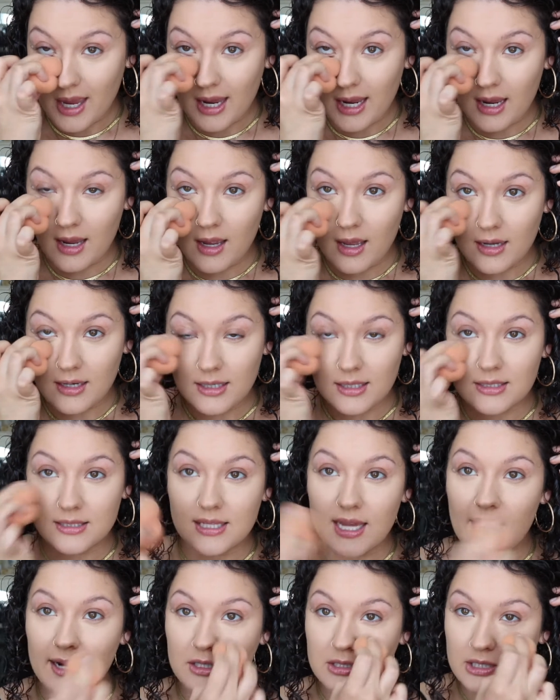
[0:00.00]
it's
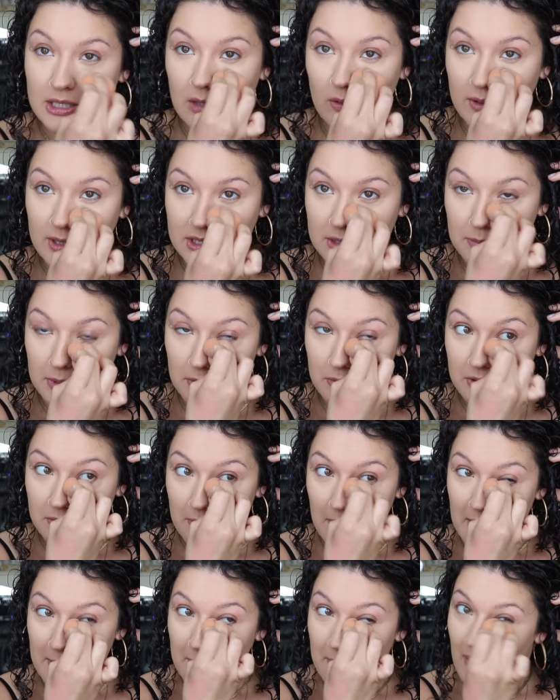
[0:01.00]
actually going to be with
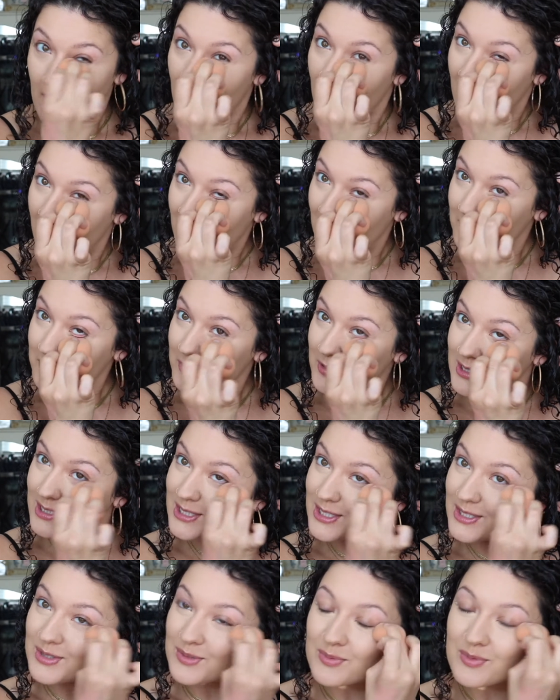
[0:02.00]
my mom, which
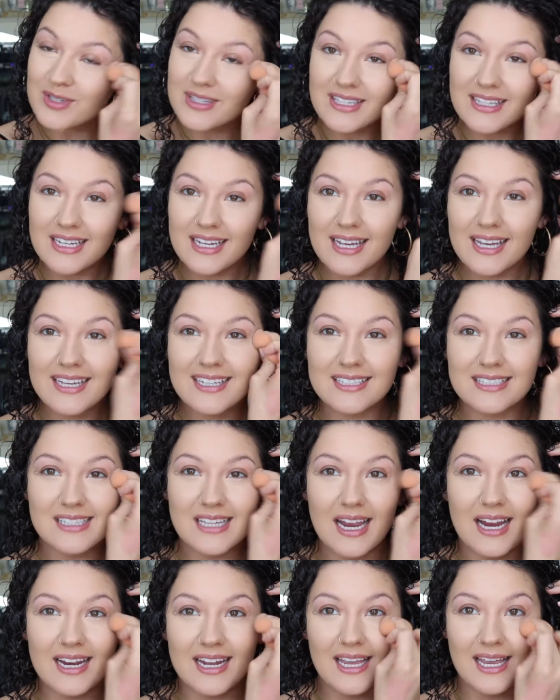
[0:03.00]
is really
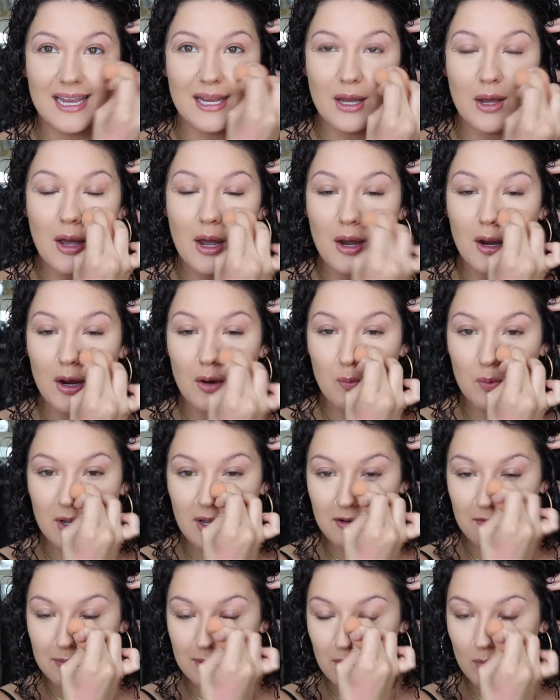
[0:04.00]
exciting. We
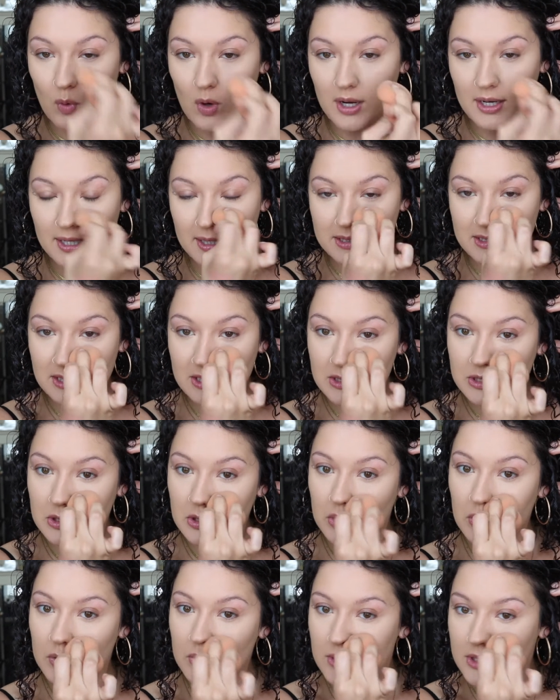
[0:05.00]
have been wanting to
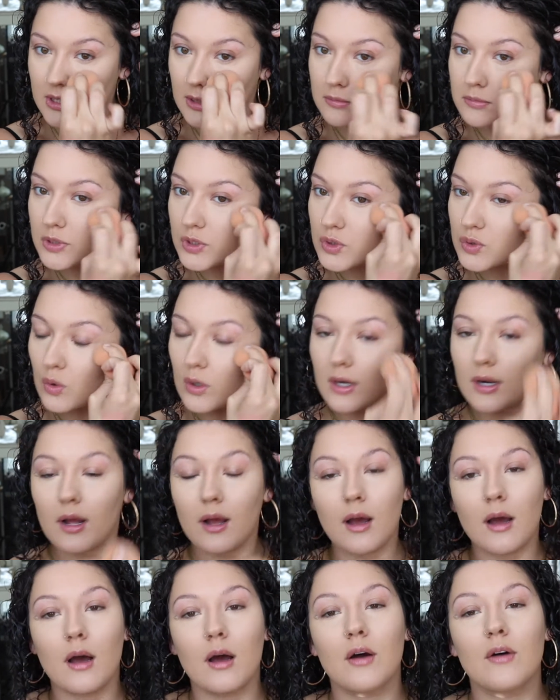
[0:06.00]
do some sort
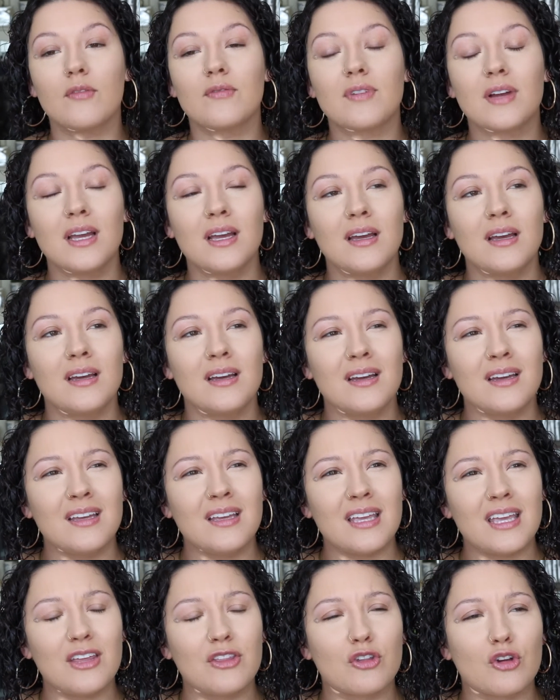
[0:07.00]
of
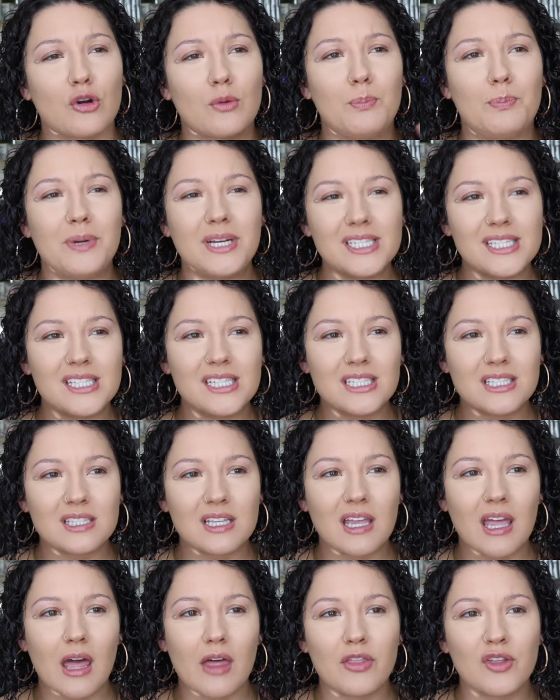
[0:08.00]
either business
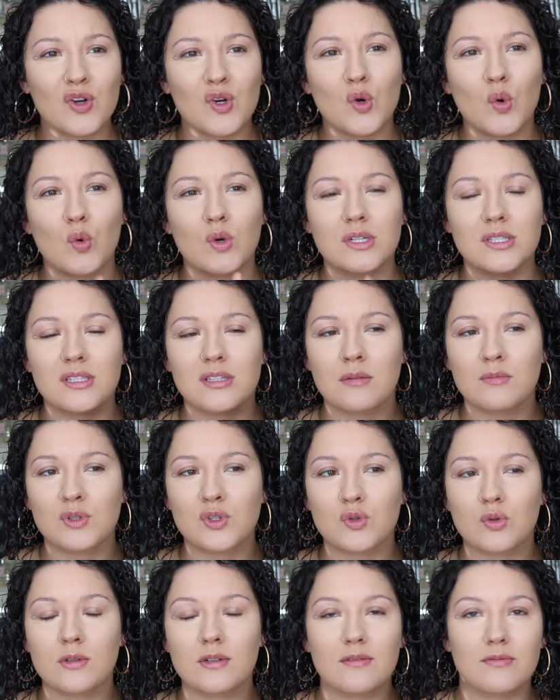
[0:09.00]
together or some
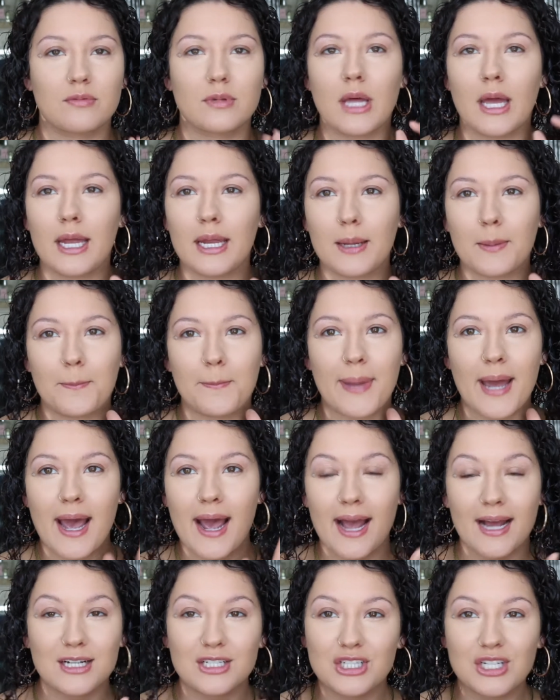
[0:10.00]
sort of like
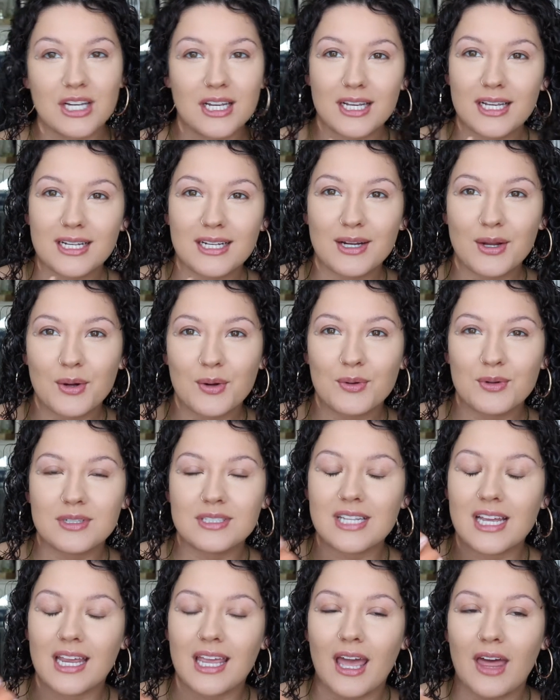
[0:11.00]
passion
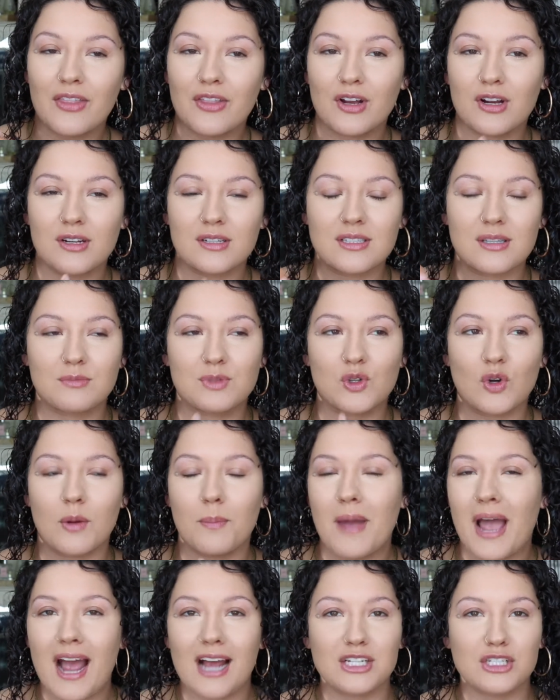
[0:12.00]
together, some sort of
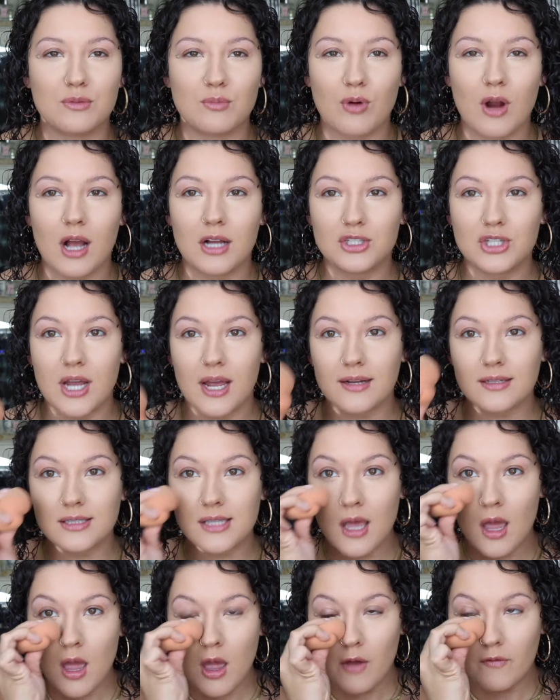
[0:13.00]
passion project
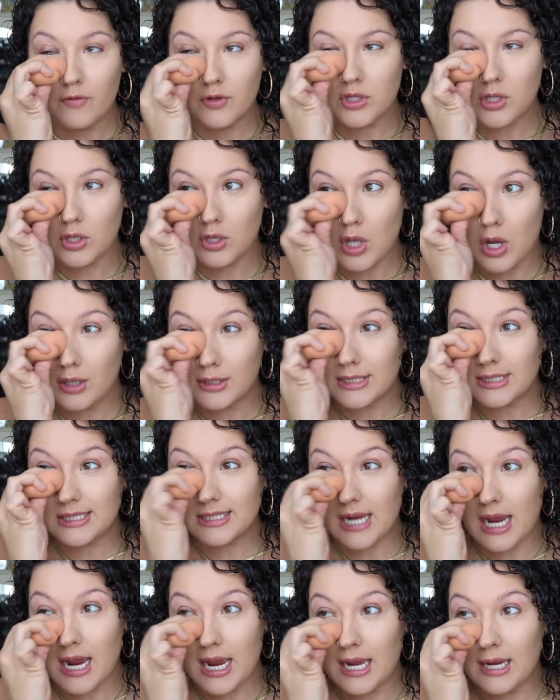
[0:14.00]
for the longest
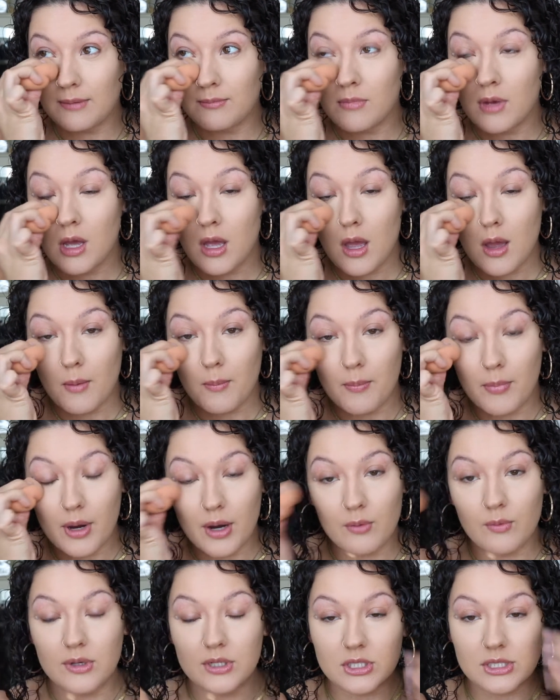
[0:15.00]
time,
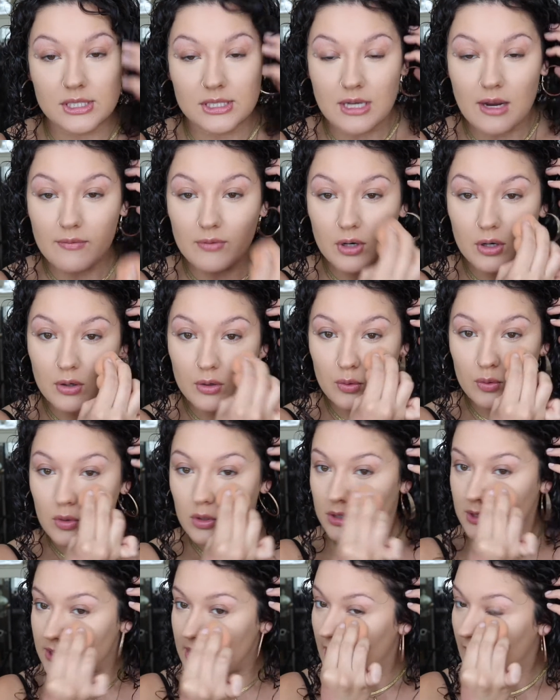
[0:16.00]
but we just never
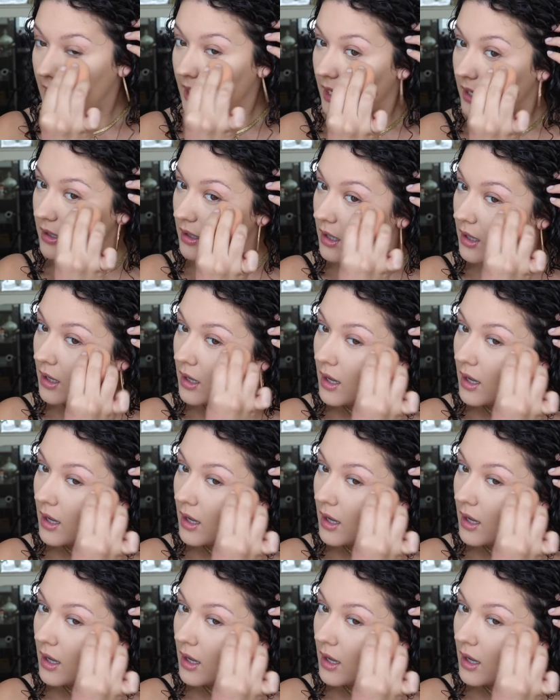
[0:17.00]
did it.